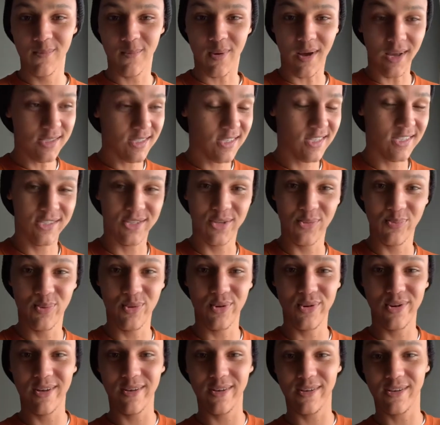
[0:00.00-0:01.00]
My sister
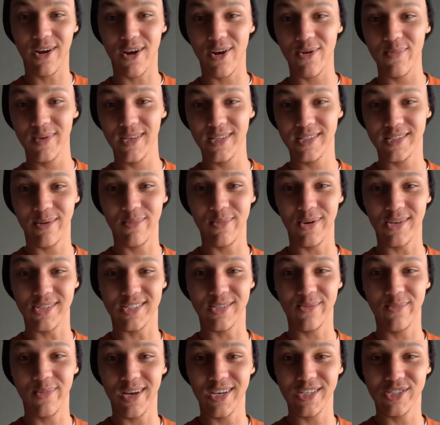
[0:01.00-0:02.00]
pulled up and called me, talking
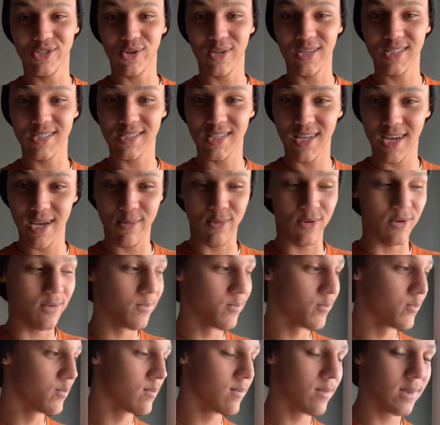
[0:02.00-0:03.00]
about somebody's trying to stab
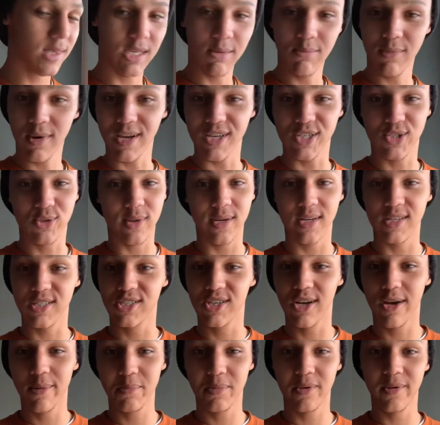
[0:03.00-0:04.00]
her. Somebody's trying
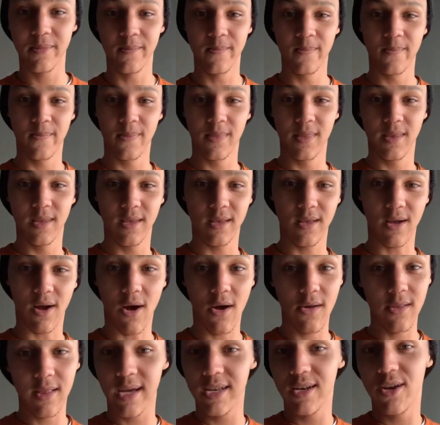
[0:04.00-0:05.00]
to jump her.
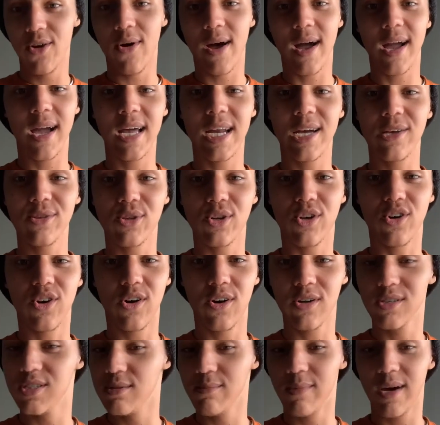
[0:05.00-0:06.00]
All I know, I got out the
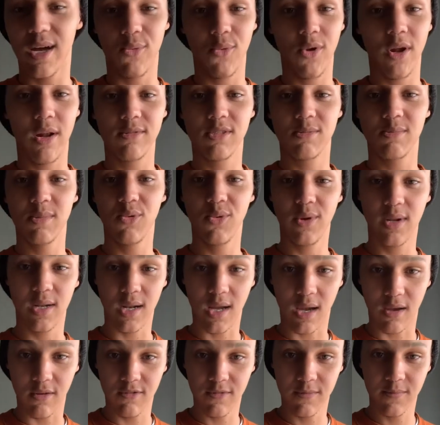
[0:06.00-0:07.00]
car. Somebody ran up to me
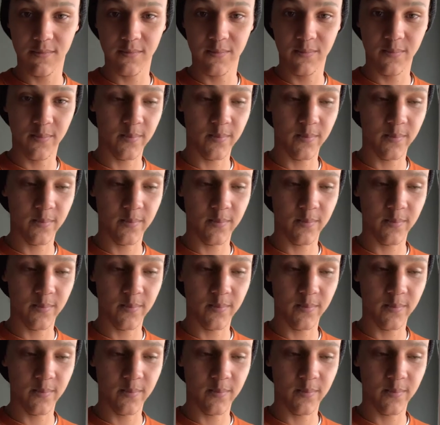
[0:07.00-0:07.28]
with a knife.